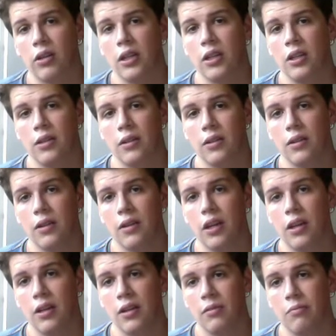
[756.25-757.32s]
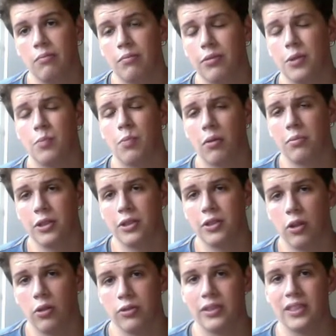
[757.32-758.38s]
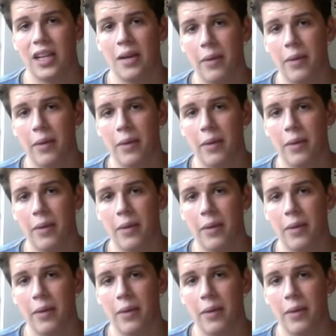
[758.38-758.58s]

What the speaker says: He was probably told to stay